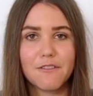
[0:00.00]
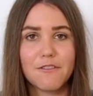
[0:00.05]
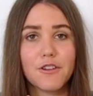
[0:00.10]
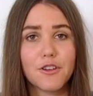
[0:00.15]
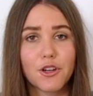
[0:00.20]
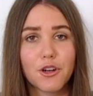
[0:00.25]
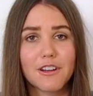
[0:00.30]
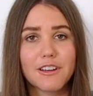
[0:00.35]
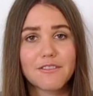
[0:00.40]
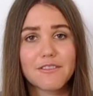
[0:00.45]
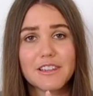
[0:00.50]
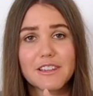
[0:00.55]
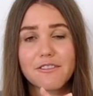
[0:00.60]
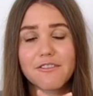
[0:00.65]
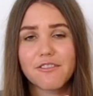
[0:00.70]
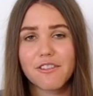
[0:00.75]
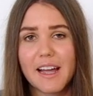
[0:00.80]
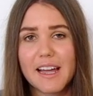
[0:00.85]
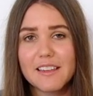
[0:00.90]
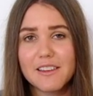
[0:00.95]
if you're going for the
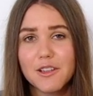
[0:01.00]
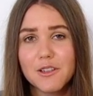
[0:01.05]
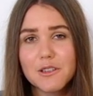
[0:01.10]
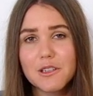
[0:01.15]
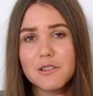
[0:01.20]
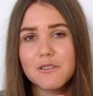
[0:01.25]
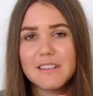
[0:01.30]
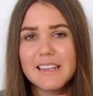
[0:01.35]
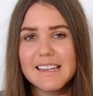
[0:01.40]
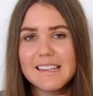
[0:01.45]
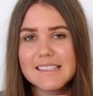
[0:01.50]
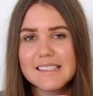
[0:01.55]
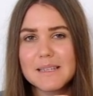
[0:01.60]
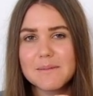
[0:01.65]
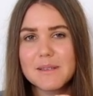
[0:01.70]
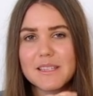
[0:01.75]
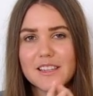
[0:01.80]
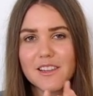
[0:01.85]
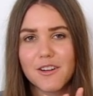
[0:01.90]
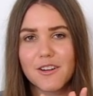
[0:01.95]
frayed look you'll need
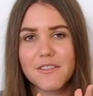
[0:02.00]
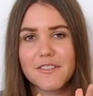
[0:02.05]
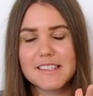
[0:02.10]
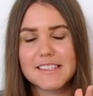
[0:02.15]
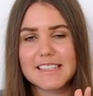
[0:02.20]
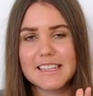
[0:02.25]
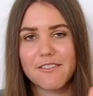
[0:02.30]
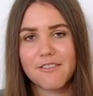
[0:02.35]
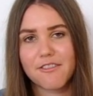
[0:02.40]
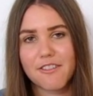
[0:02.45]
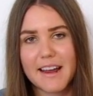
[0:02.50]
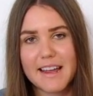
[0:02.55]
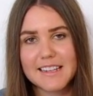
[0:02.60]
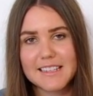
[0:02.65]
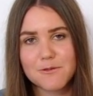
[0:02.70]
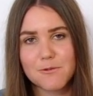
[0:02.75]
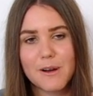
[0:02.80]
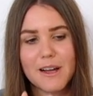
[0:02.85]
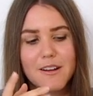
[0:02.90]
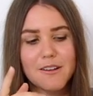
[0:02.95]
something that obviously
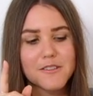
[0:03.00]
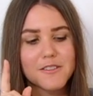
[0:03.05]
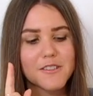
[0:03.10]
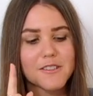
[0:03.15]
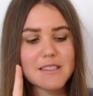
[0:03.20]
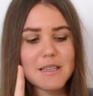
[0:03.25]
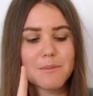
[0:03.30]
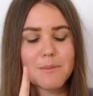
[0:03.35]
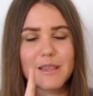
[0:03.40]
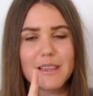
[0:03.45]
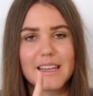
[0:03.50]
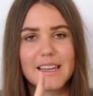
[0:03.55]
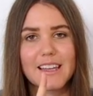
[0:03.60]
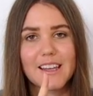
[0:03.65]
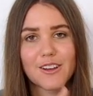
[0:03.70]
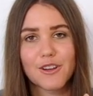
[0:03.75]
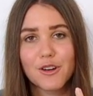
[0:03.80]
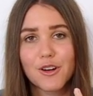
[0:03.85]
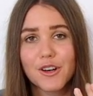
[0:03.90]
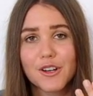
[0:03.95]
frays well so something
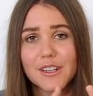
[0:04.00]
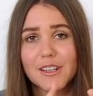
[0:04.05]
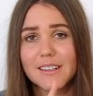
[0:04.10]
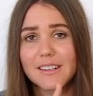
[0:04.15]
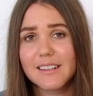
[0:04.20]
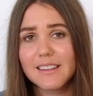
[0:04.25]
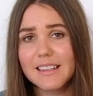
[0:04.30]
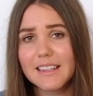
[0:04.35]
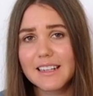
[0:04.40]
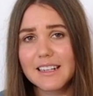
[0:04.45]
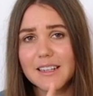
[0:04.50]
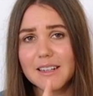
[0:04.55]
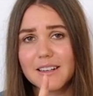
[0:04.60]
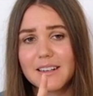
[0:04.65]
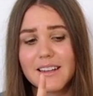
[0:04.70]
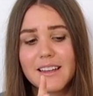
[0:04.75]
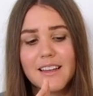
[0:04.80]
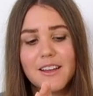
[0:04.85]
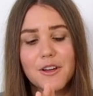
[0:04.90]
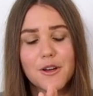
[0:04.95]
like cotton
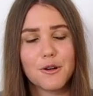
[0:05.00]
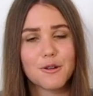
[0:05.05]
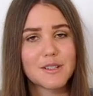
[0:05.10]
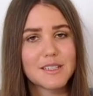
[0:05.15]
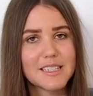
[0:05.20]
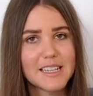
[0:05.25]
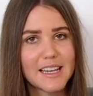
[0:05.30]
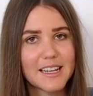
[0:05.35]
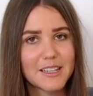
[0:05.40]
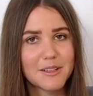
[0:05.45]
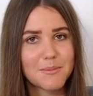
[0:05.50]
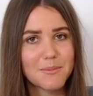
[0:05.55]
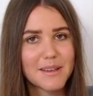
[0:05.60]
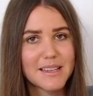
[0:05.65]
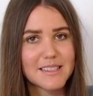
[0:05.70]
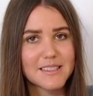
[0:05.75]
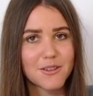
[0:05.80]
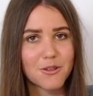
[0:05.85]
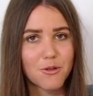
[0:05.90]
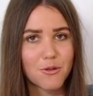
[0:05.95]
linen or denim
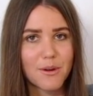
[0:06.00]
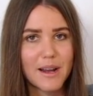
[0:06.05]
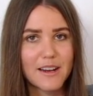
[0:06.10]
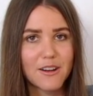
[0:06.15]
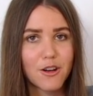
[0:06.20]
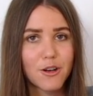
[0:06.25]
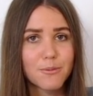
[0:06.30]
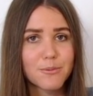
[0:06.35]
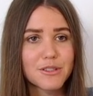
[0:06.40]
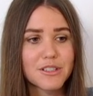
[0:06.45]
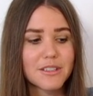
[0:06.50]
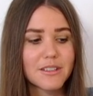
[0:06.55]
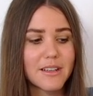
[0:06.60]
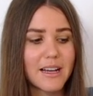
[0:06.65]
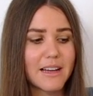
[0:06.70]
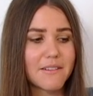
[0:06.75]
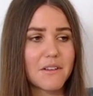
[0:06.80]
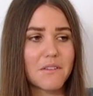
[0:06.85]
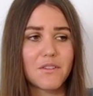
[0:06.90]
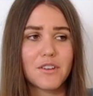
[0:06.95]
is a great option.
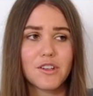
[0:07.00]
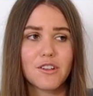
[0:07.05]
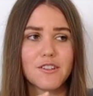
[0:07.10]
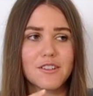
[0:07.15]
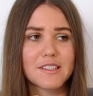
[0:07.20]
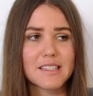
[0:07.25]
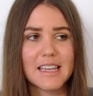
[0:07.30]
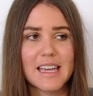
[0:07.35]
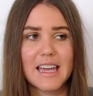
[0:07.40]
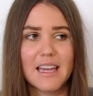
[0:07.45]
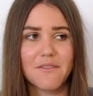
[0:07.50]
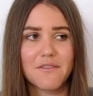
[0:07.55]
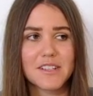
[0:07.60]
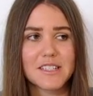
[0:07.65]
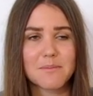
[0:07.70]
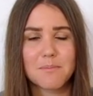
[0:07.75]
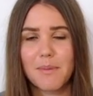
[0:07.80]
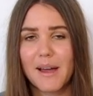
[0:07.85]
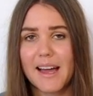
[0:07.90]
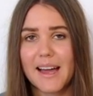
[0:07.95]
I've even used
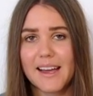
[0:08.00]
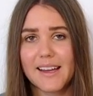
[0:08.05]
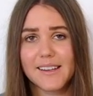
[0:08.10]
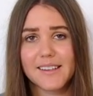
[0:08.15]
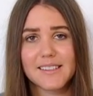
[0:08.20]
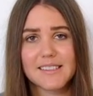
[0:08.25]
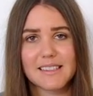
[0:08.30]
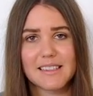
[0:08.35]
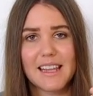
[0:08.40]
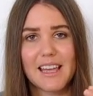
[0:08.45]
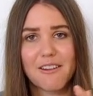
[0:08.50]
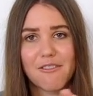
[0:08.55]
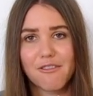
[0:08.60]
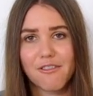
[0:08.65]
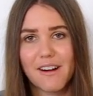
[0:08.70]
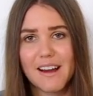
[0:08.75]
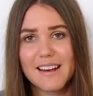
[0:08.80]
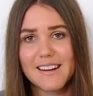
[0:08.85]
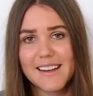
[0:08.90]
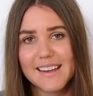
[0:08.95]
canvas bags and they
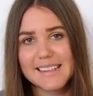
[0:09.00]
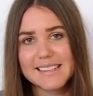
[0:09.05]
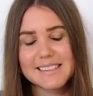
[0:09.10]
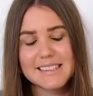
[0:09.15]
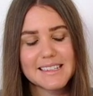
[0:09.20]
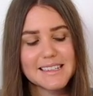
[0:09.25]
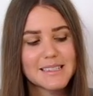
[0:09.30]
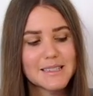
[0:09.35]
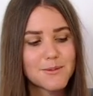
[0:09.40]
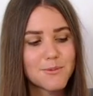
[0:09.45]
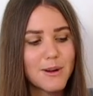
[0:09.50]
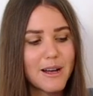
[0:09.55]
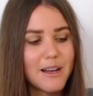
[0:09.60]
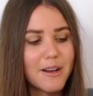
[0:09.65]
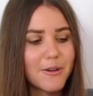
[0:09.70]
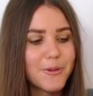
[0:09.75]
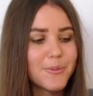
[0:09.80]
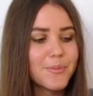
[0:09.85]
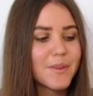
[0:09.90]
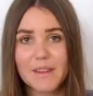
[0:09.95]
fray nicely as well.